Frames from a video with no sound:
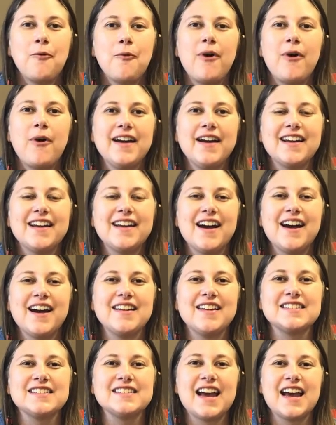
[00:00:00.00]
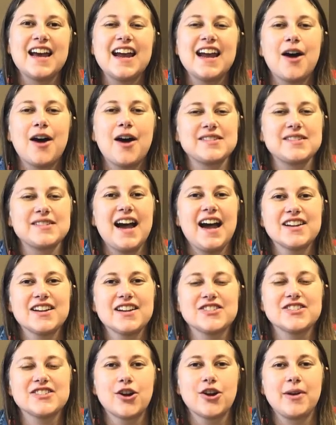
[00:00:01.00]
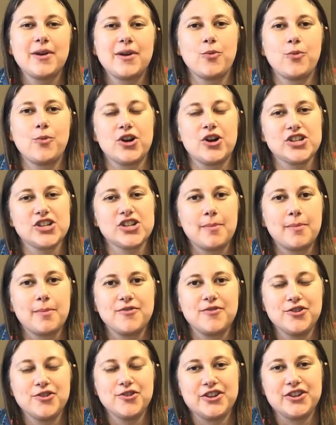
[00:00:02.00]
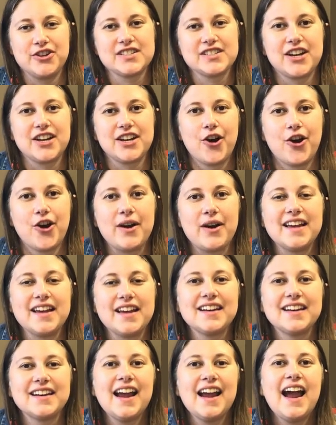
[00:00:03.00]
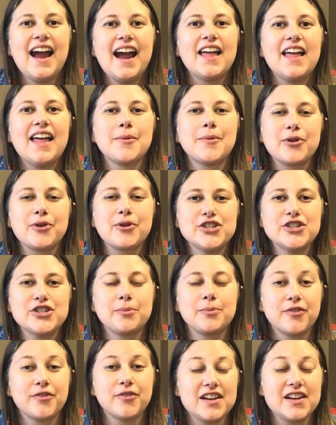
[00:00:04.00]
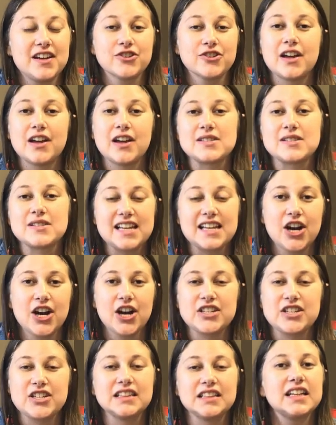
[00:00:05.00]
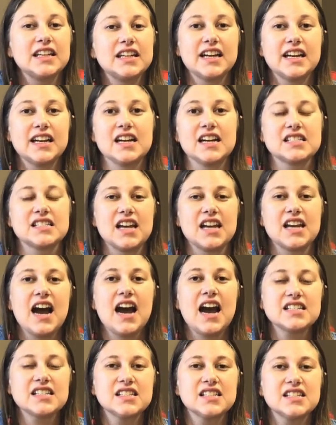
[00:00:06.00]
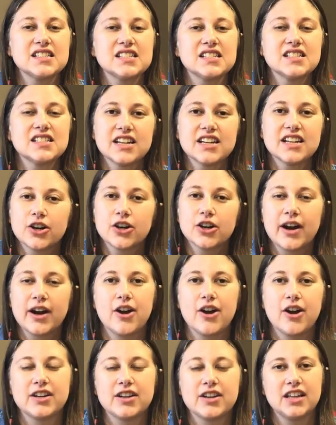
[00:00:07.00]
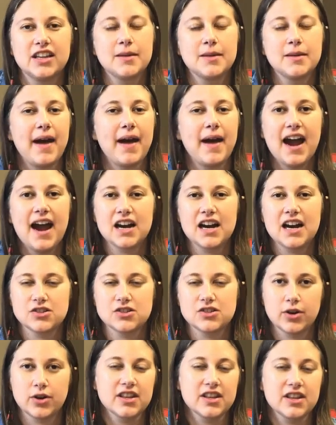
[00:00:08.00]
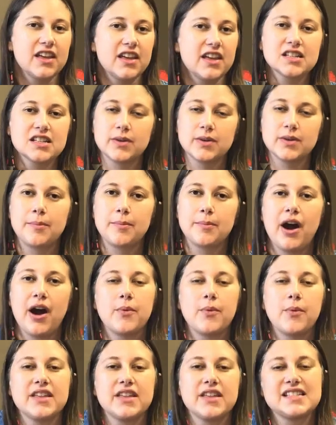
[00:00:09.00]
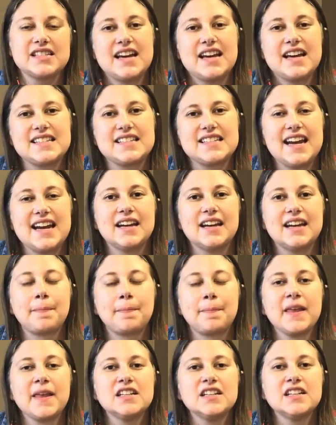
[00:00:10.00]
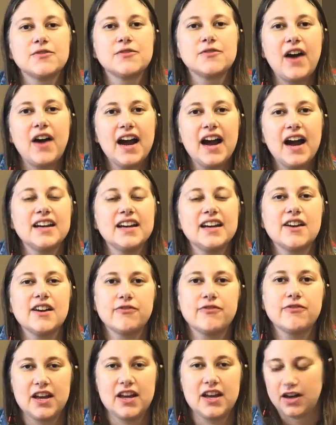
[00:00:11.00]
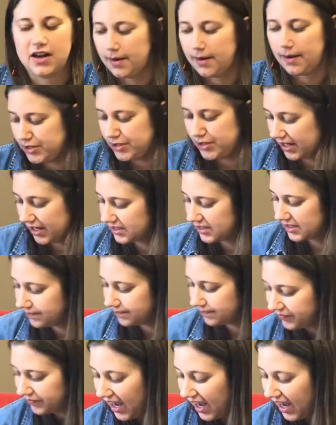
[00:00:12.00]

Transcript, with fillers: One day I was at a sermon workshop a few years ago and the preaching professor that was there to lead us asked us to dig around in the bags or the things we had brought with us that day to find a faith object.